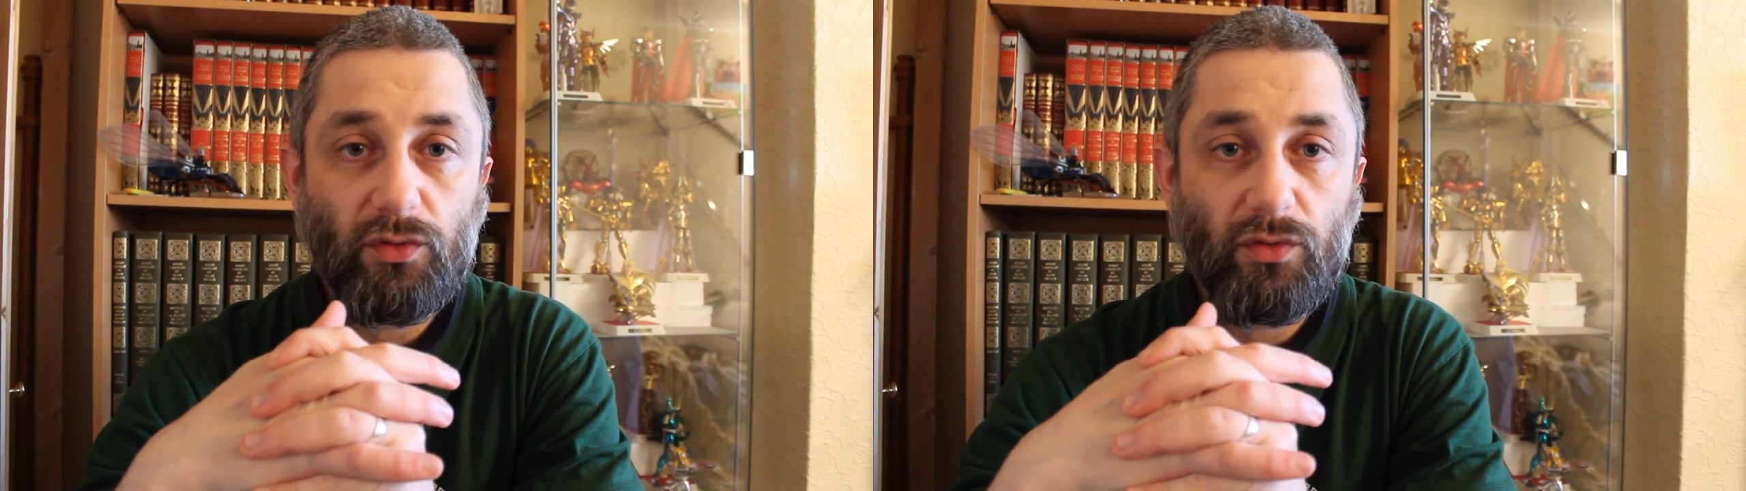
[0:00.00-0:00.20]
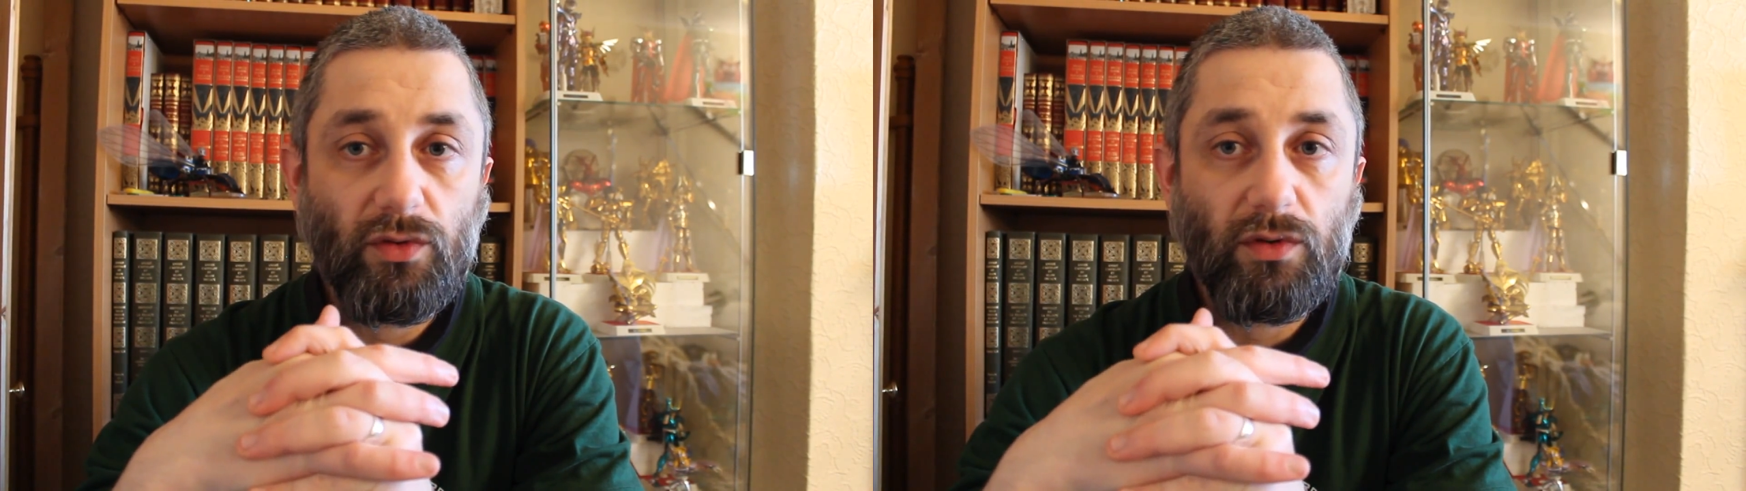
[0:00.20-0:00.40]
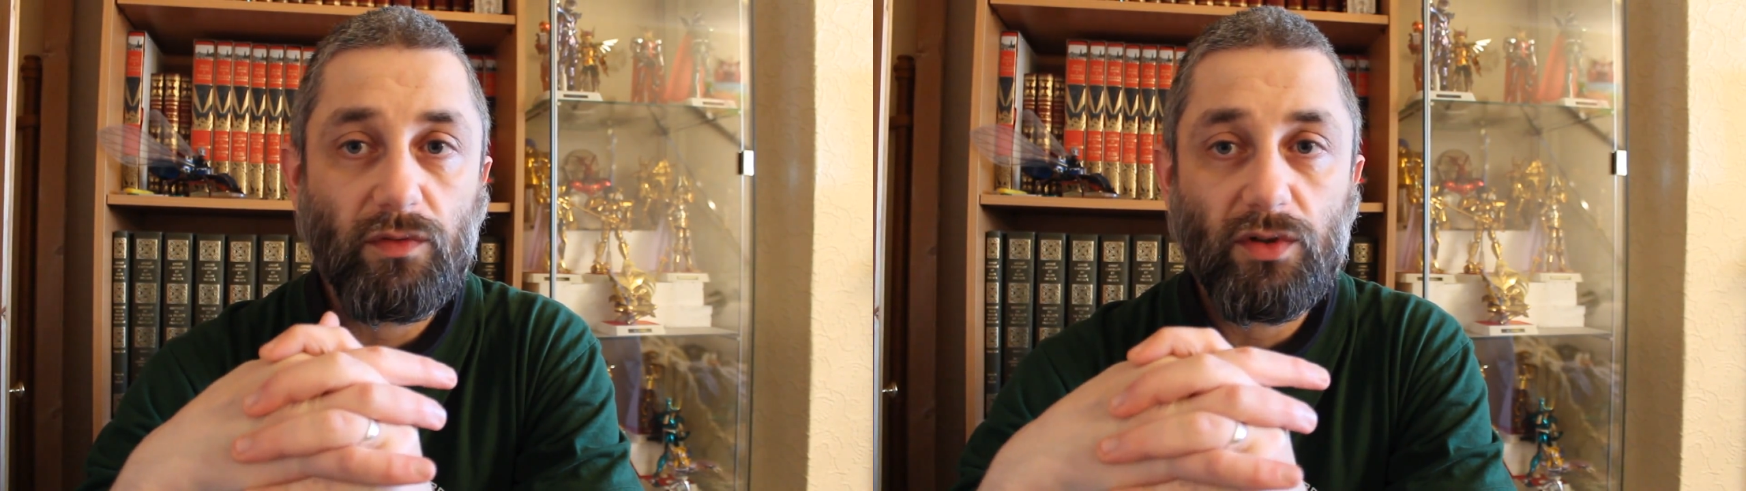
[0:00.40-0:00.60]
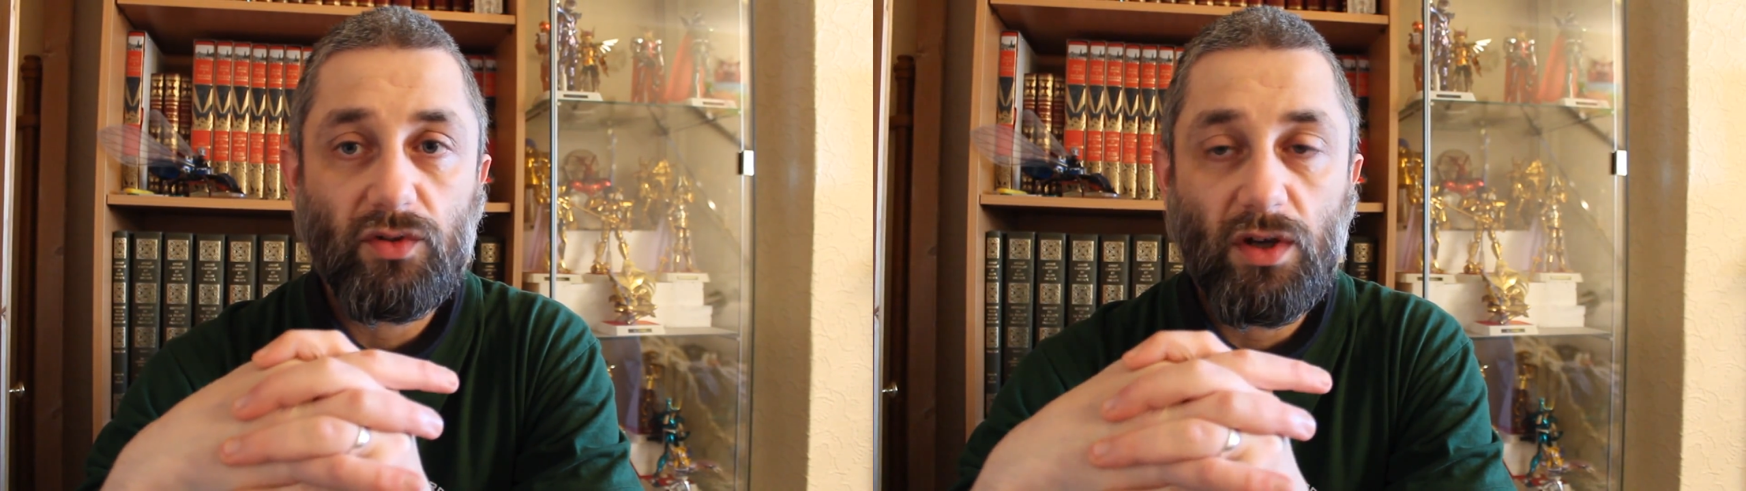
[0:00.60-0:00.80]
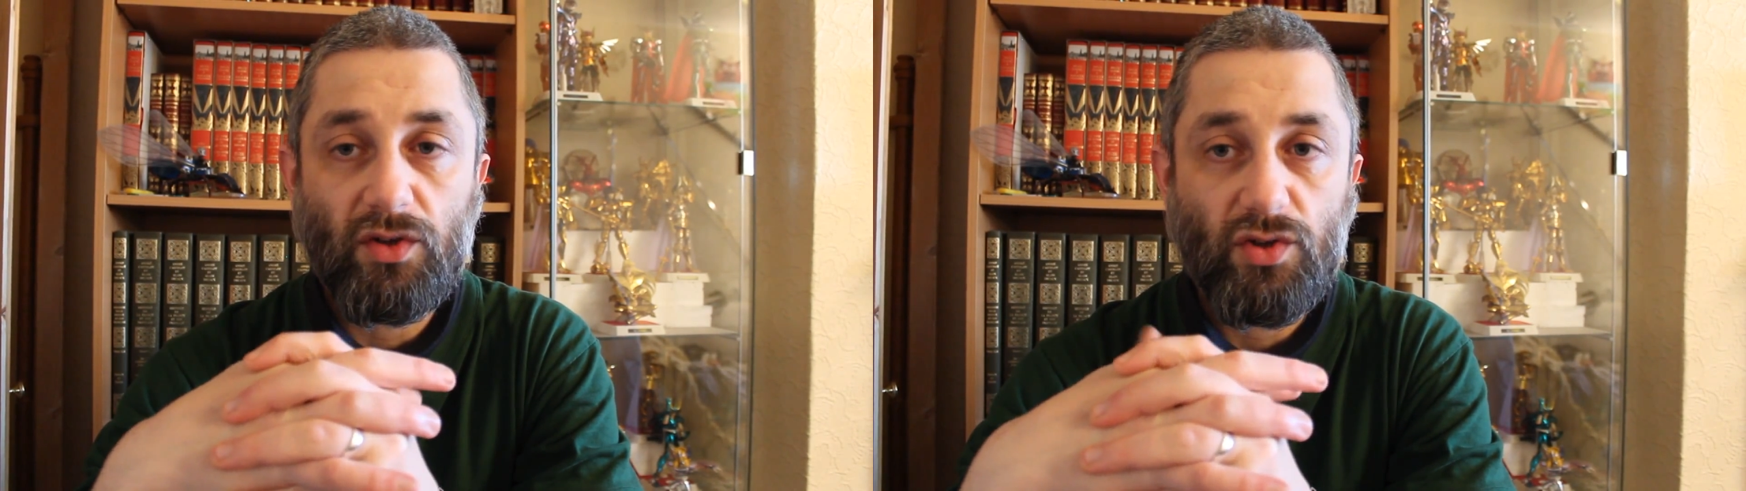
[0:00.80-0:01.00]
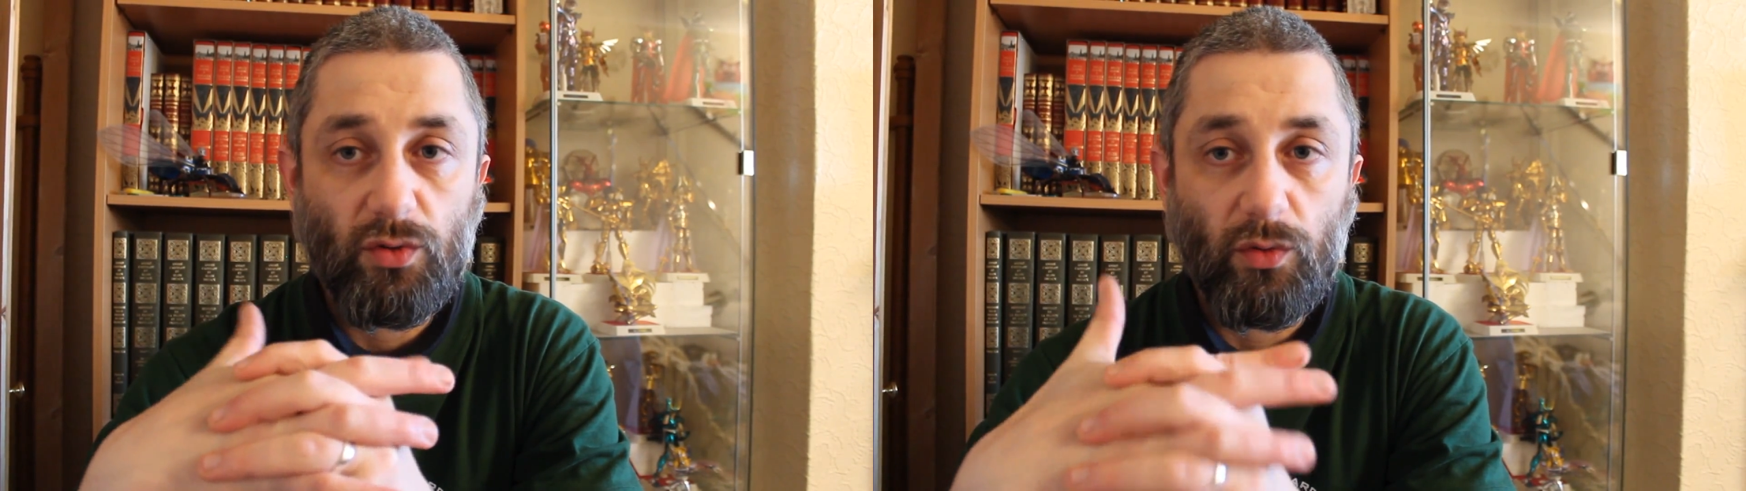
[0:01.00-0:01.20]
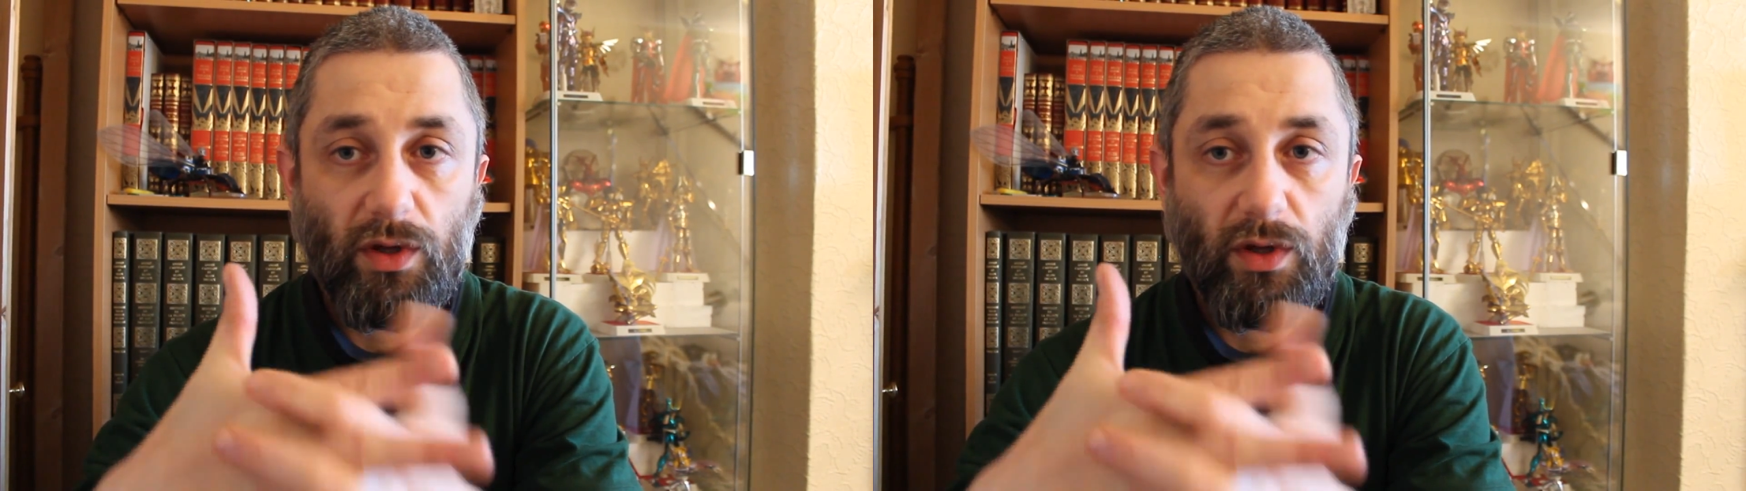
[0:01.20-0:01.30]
to sort of like ensure